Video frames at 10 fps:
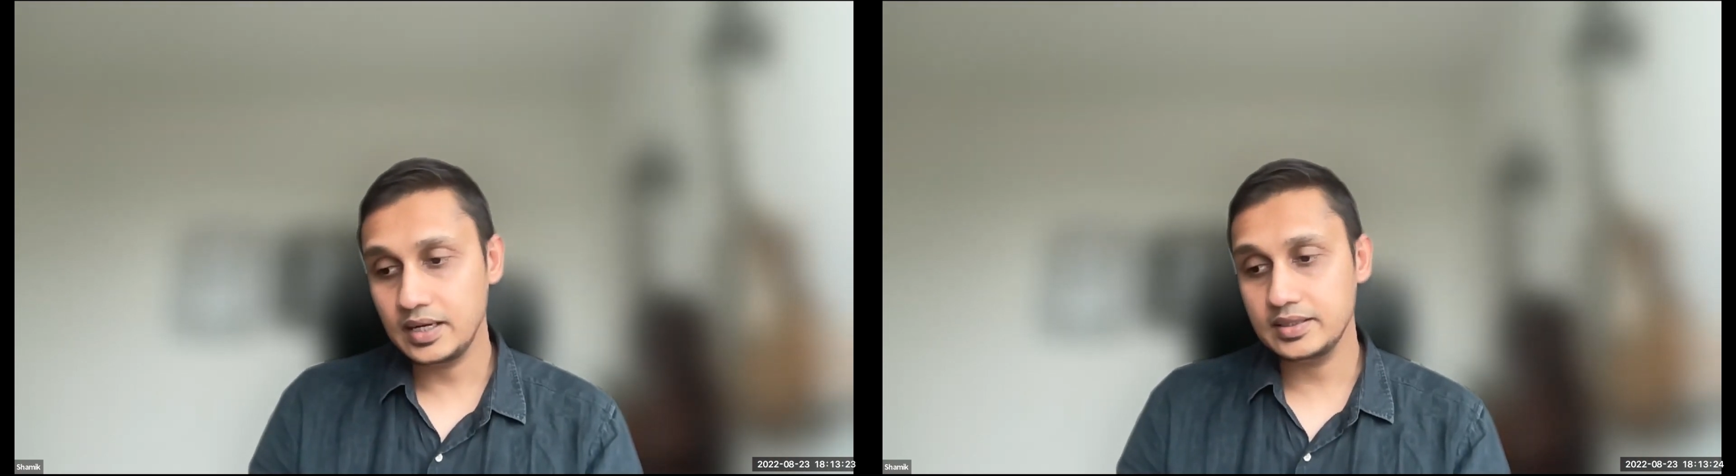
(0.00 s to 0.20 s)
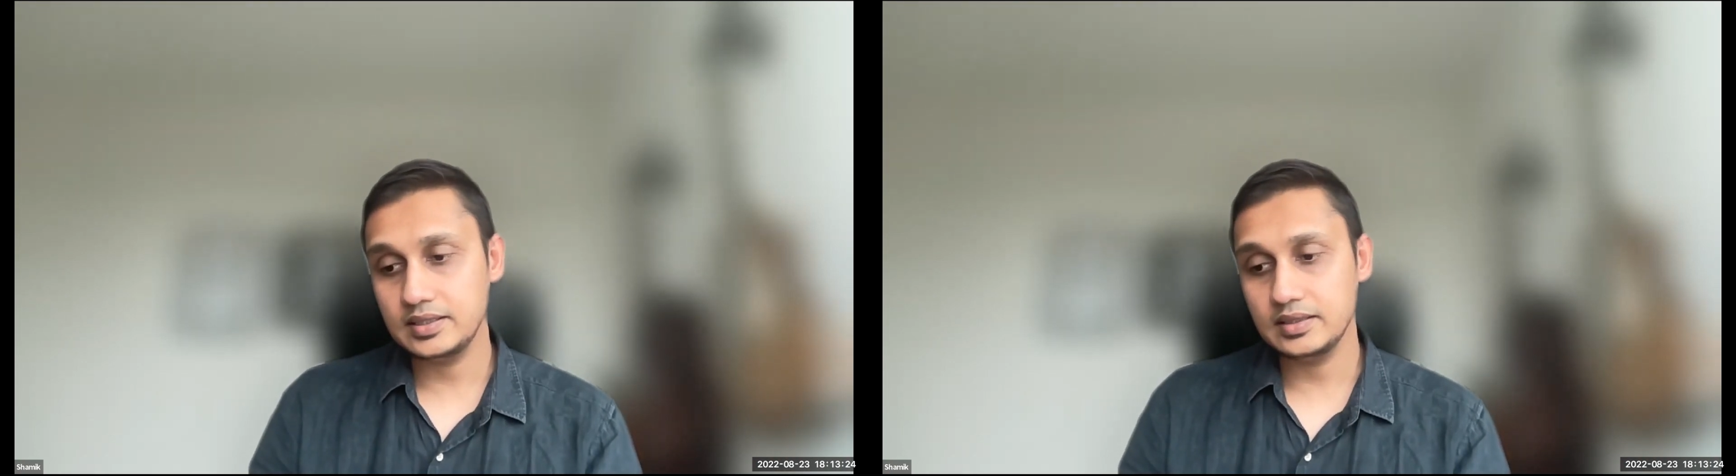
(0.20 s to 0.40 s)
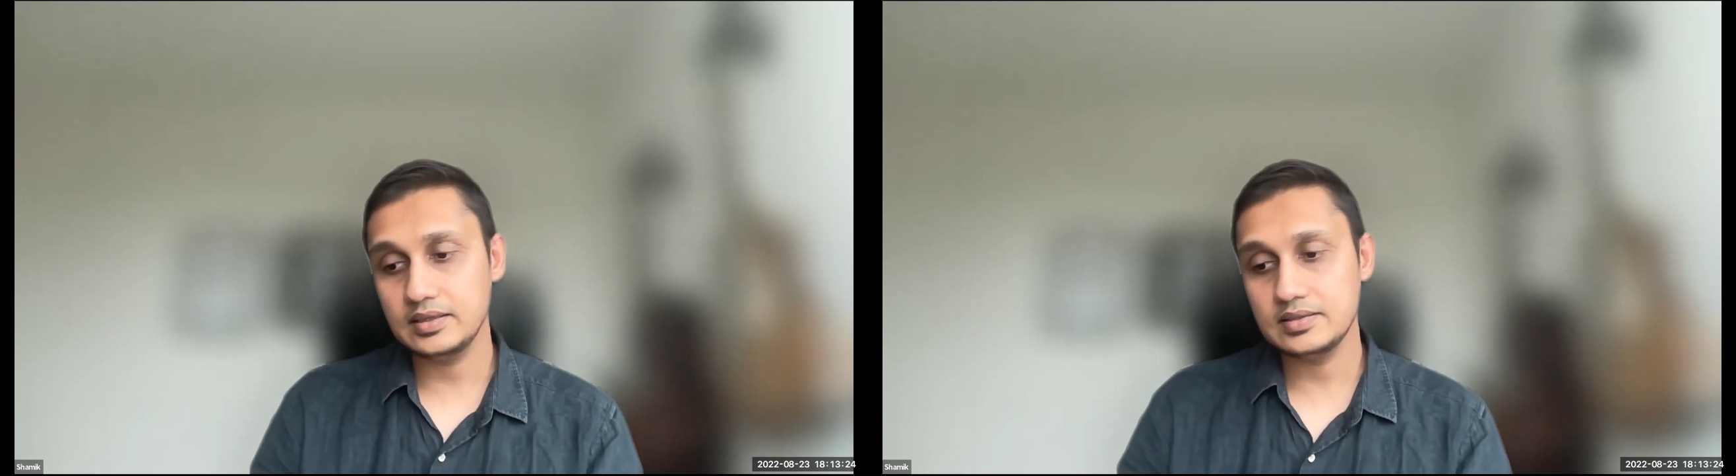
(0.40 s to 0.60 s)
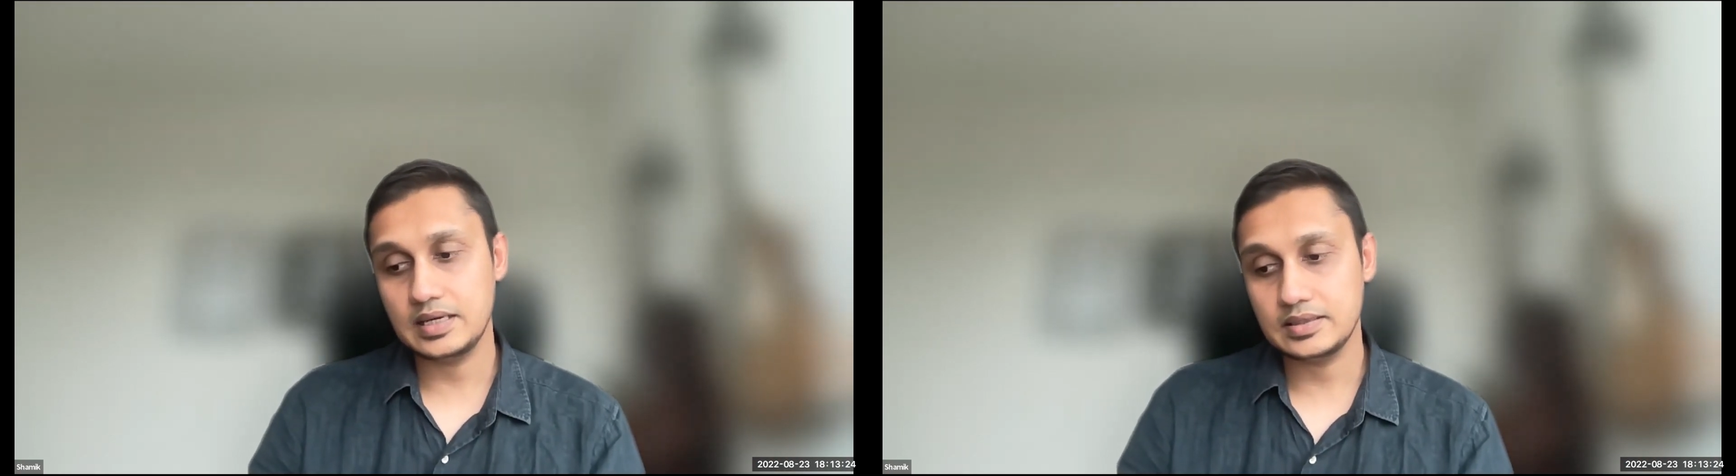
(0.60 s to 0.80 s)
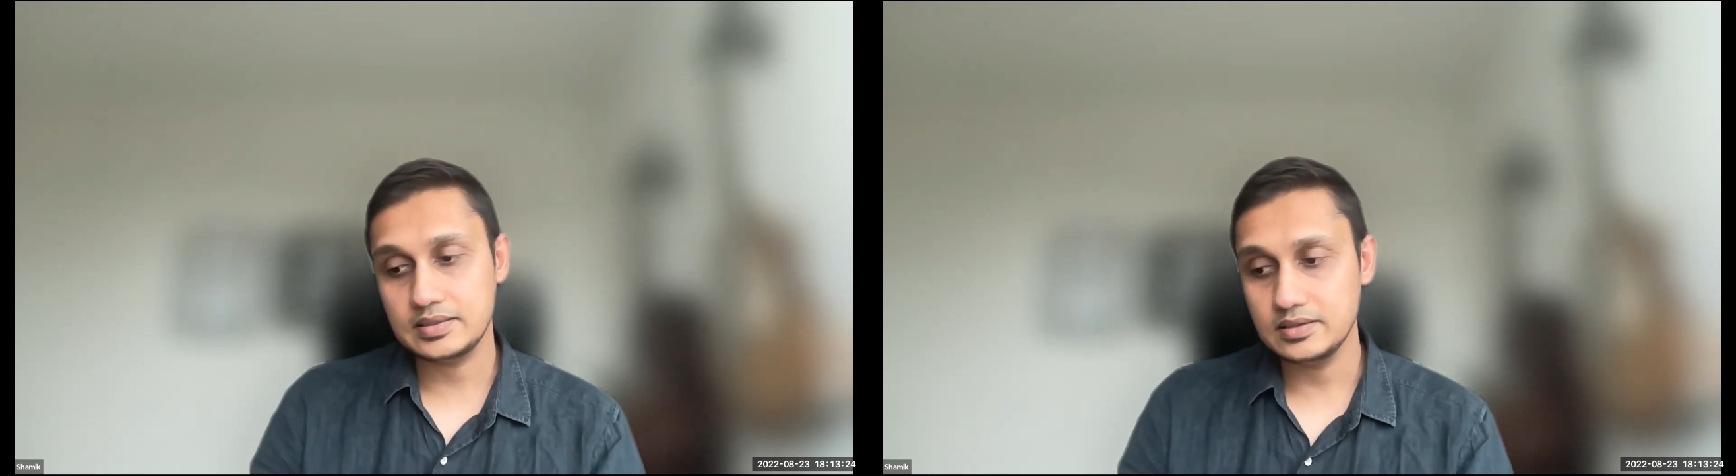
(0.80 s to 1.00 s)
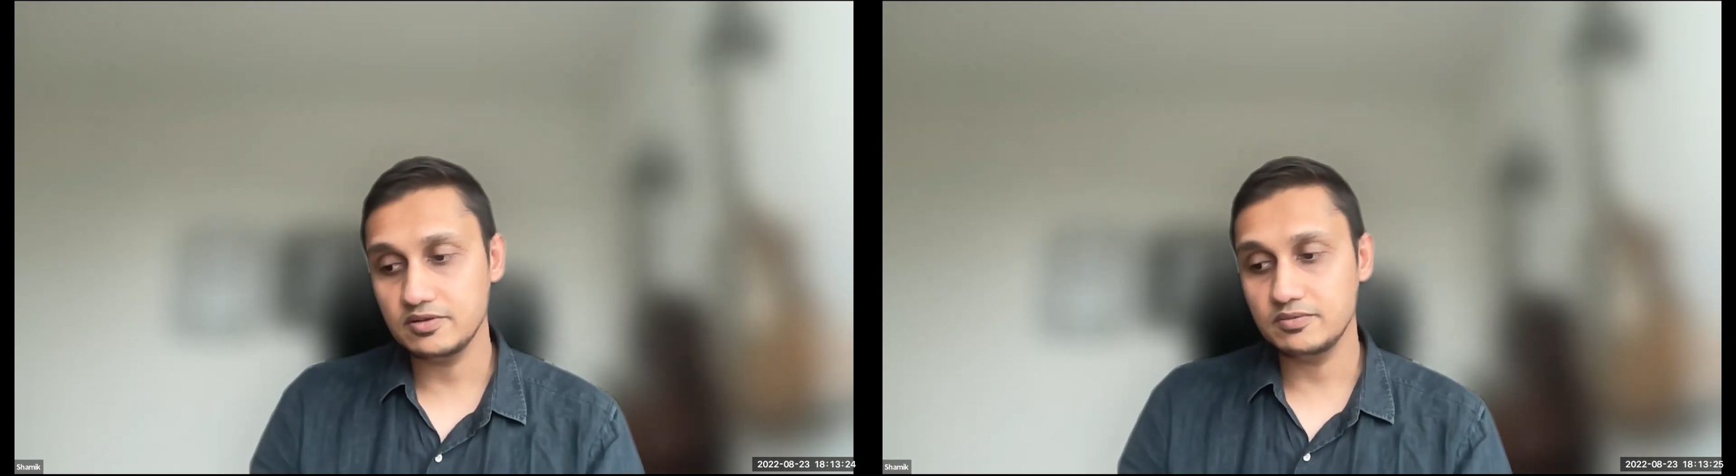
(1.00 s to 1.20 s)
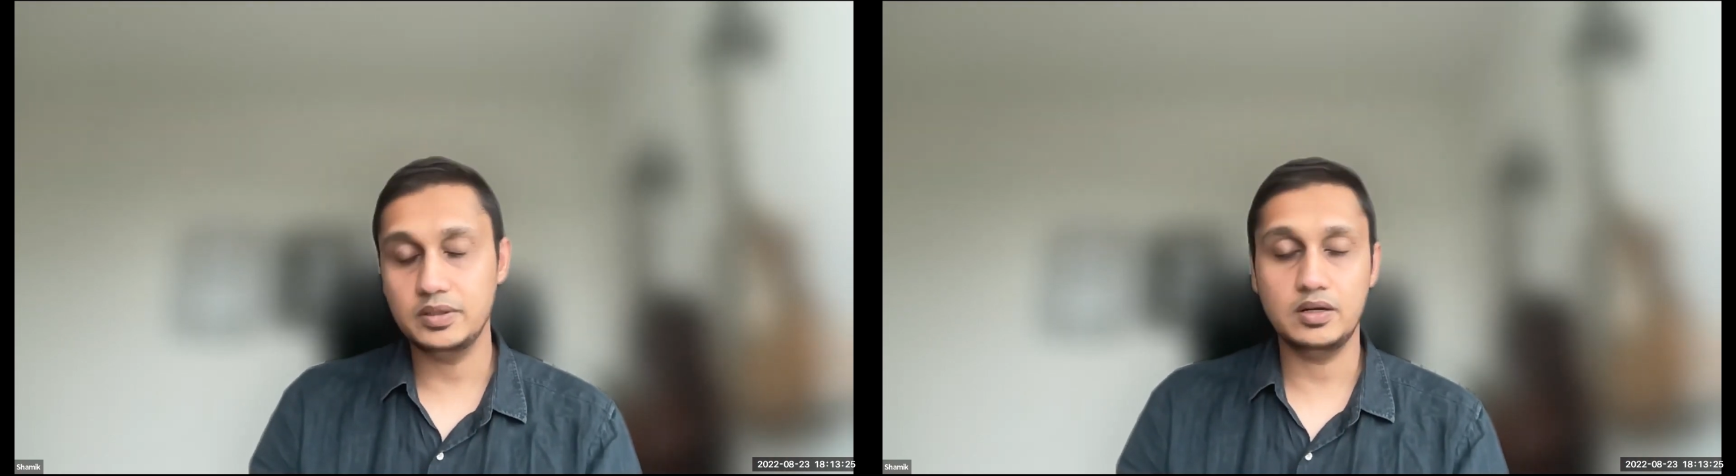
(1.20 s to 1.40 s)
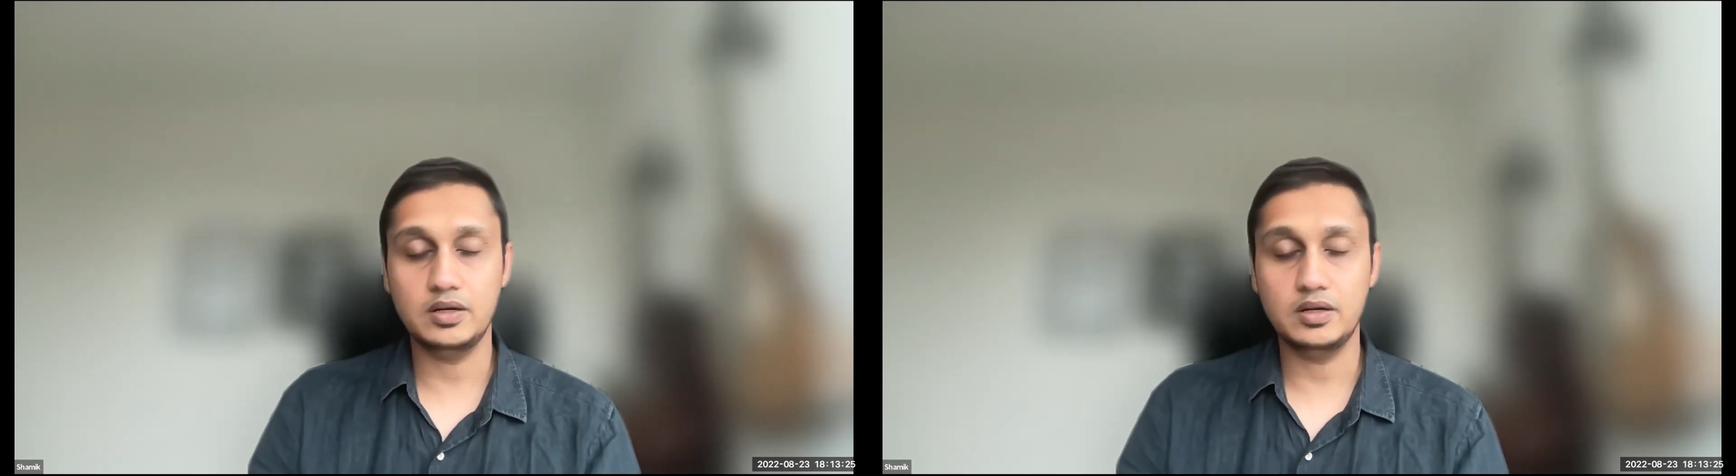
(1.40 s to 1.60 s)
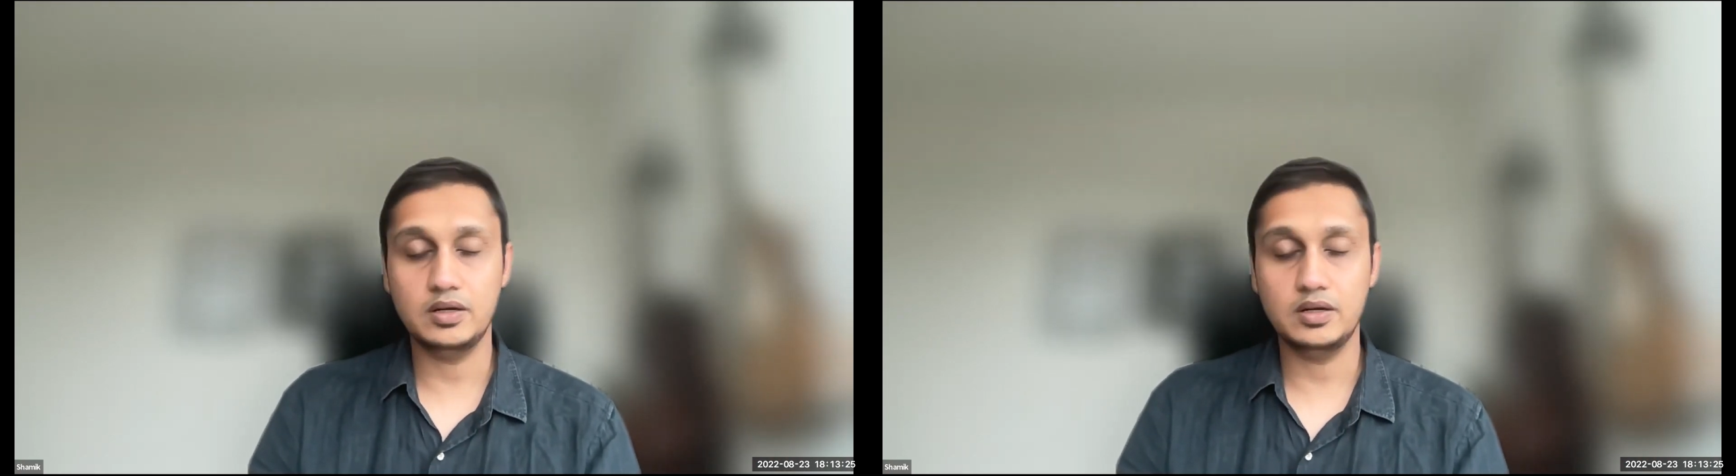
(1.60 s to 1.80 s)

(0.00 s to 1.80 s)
I think, is that sense of belonging,